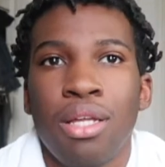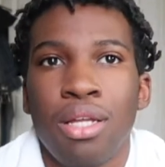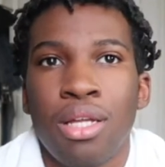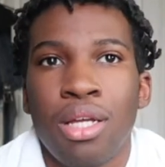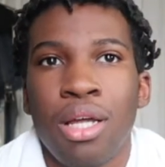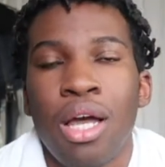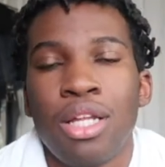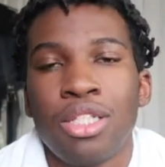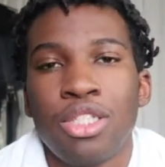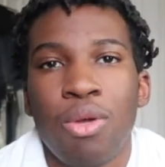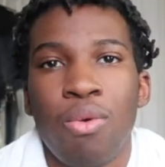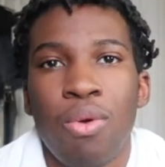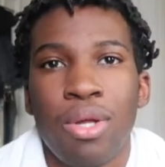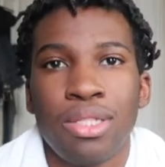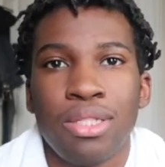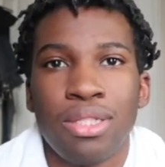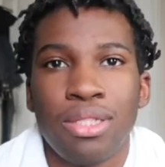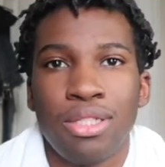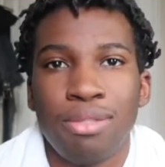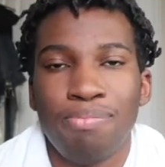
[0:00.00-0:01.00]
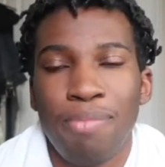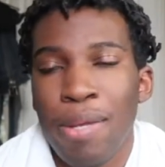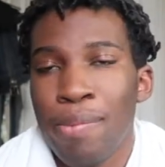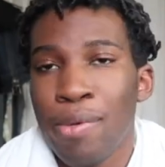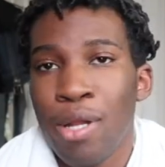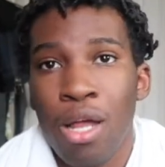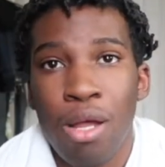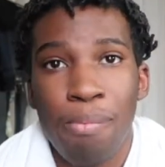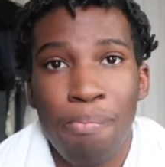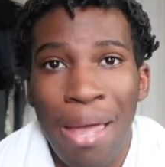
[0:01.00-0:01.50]
consequences. Maybe
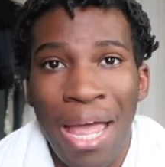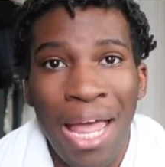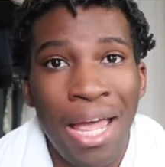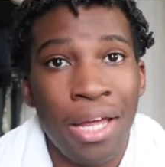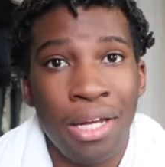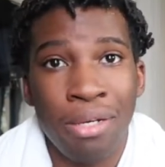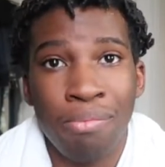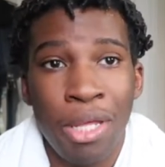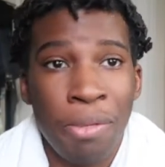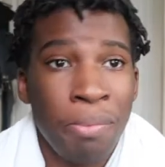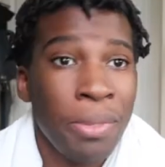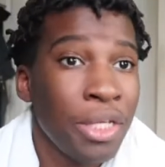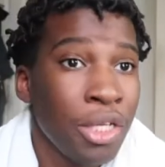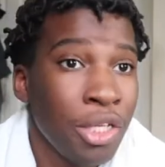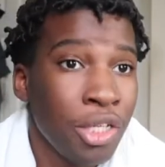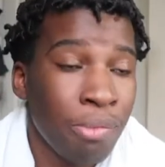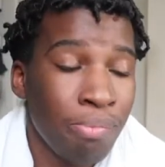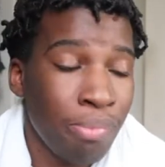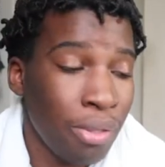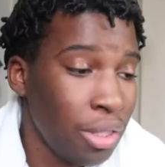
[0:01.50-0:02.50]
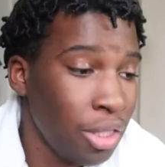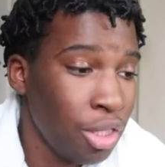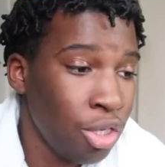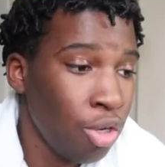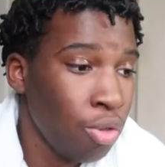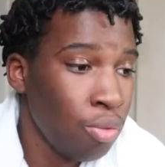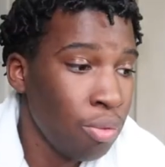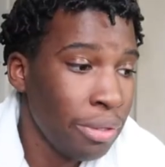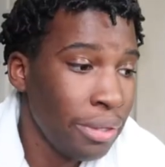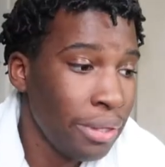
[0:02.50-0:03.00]
not bad, maybe good, but you
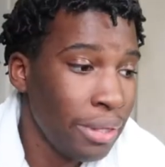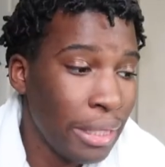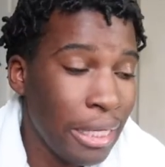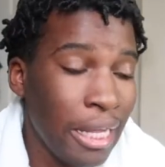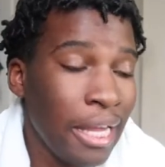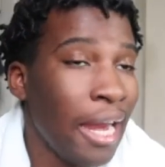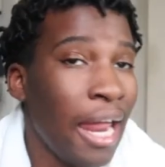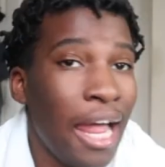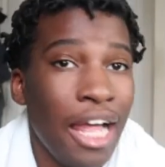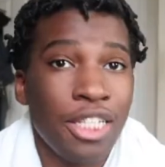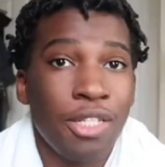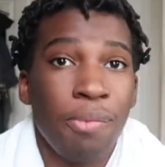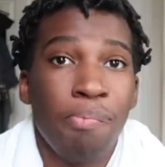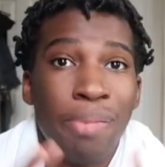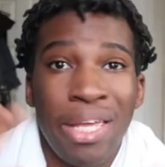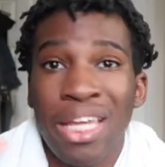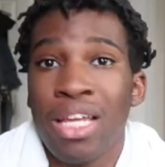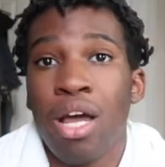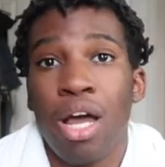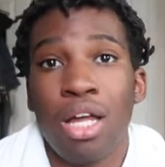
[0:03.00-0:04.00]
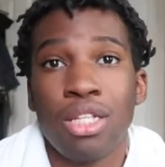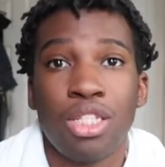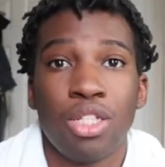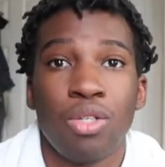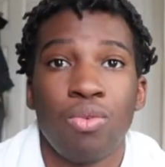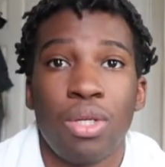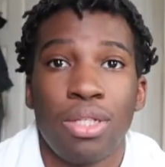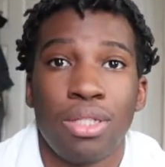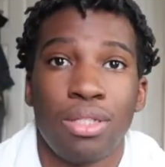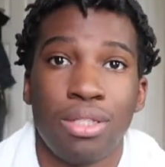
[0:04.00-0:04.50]
know, it has a big
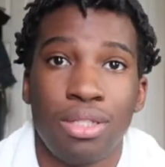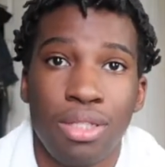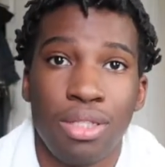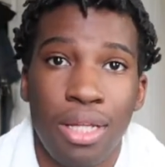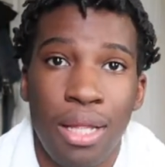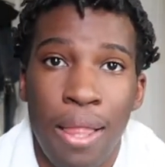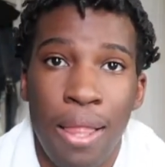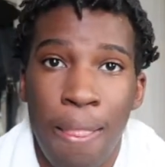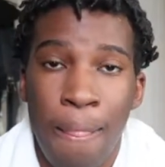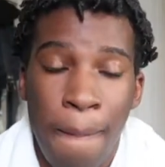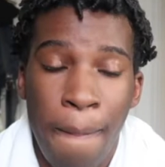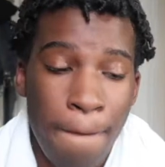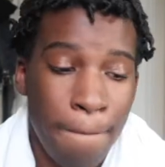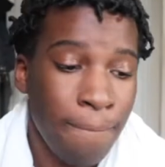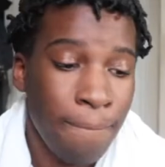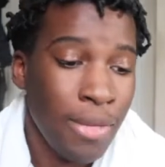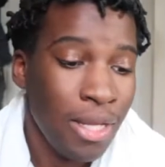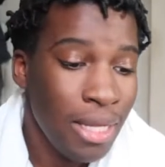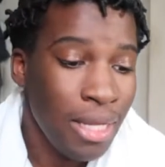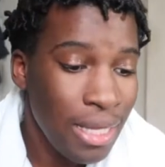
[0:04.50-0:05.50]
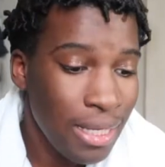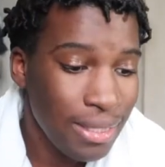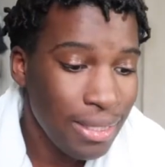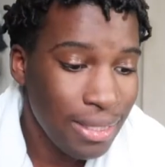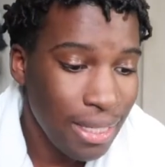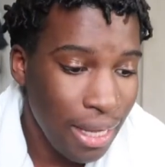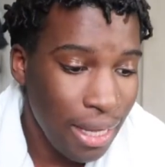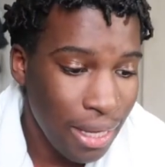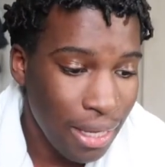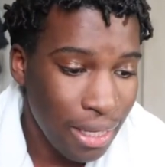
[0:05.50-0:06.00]
consequence. He
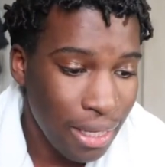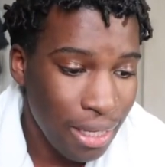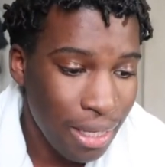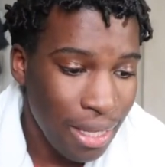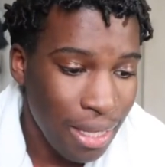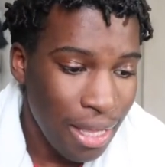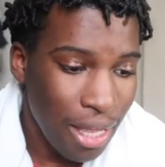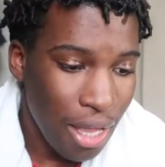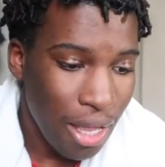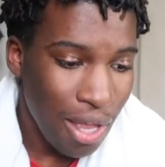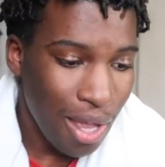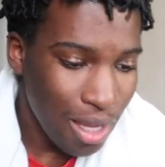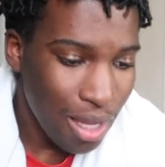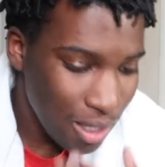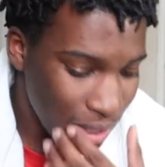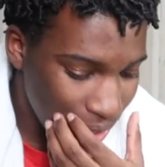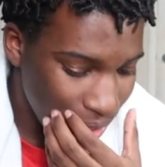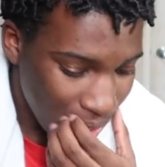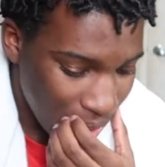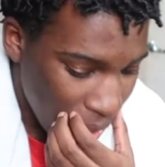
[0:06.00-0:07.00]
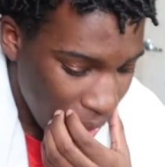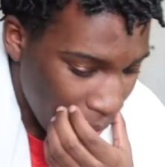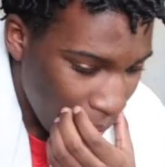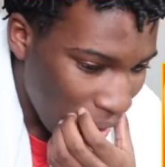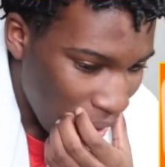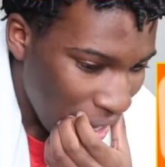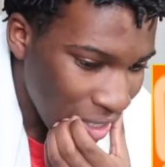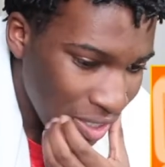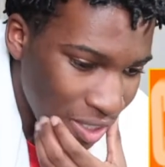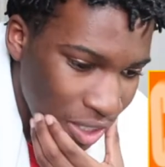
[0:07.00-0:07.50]
said,
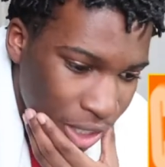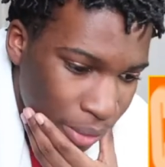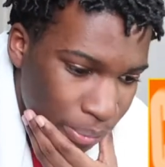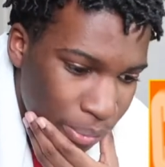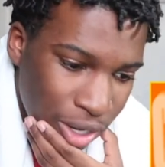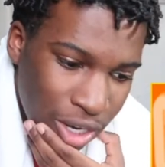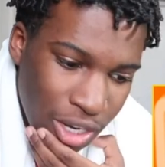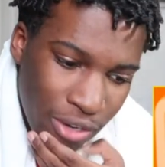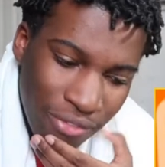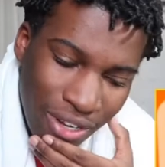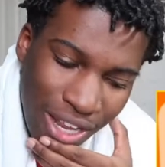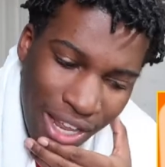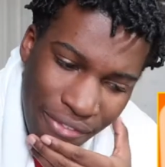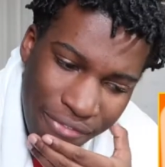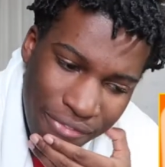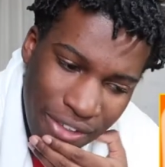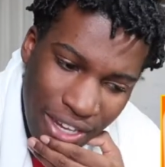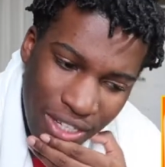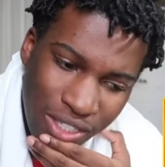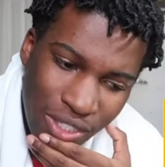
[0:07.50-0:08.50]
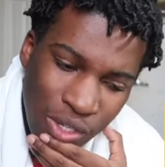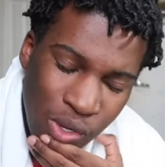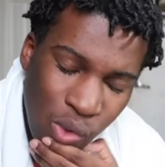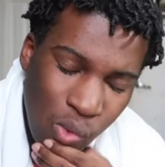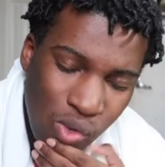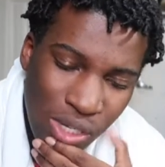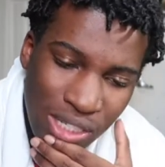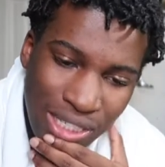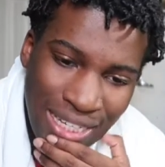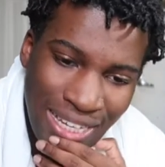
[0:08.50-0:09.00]
imagine the butterfly effect
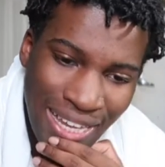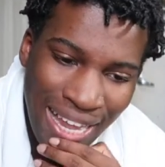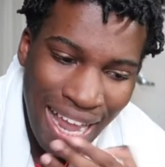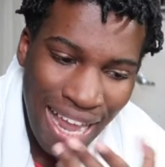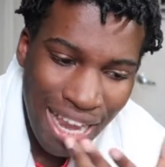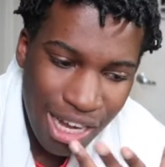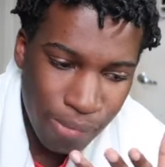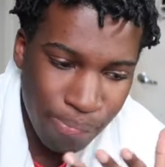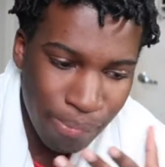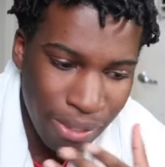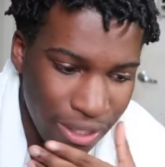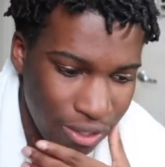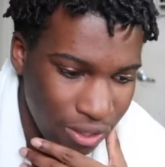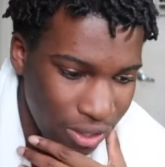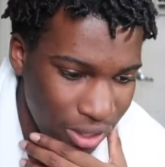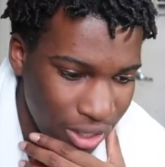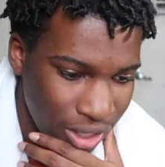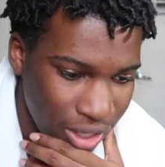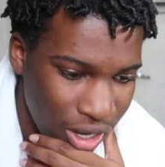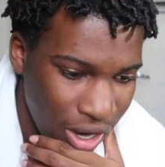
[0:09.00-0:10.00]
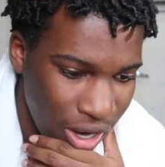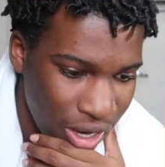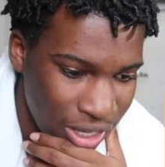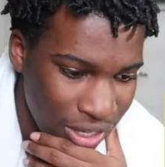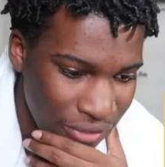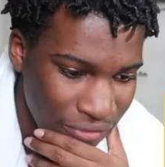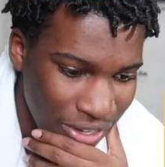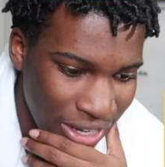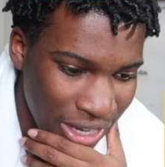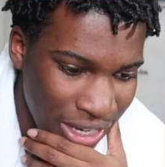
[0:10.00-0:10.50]
was a caterpillar in the Garden
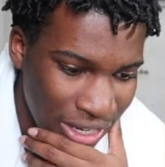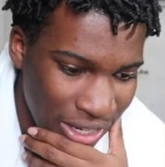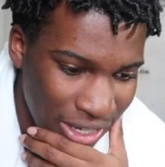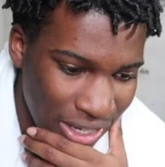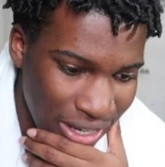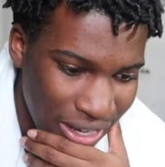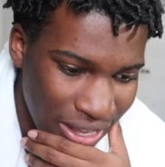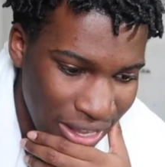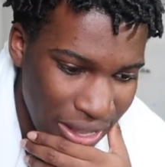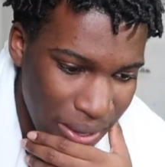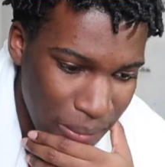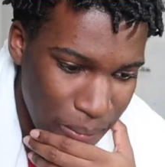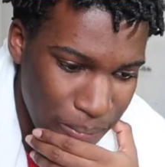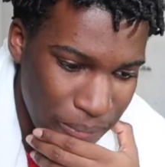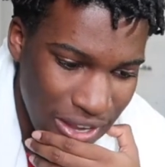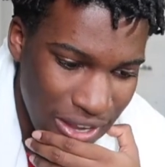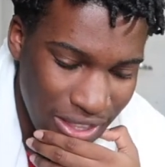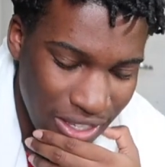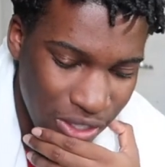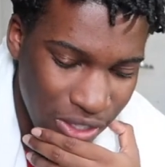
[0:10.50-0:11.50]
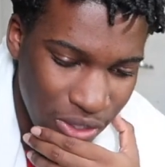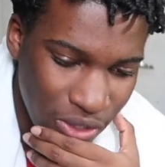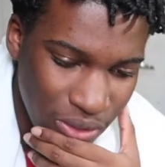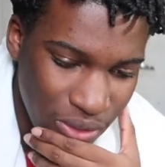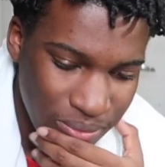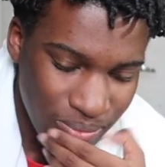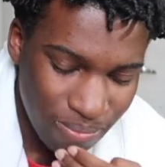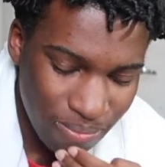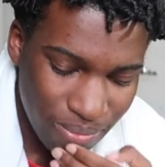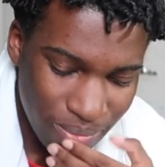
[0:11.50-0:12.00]
of Eden by the
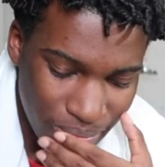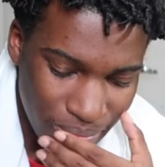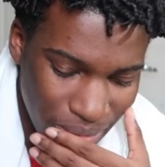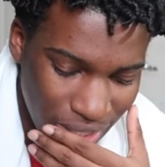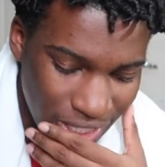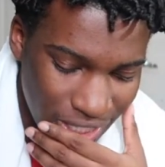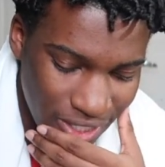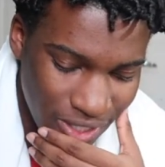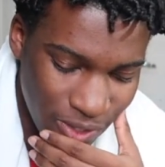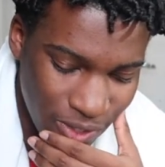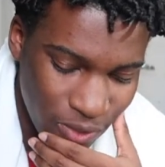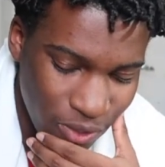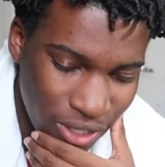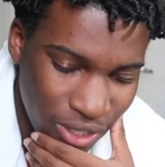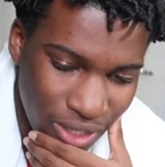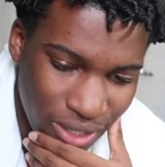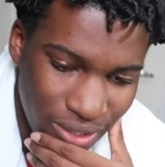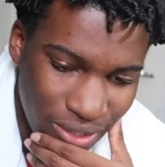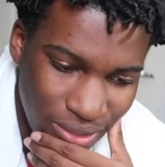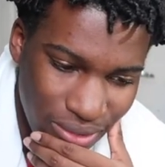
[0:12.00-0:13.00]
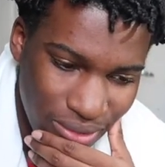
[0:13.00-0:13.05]
tree.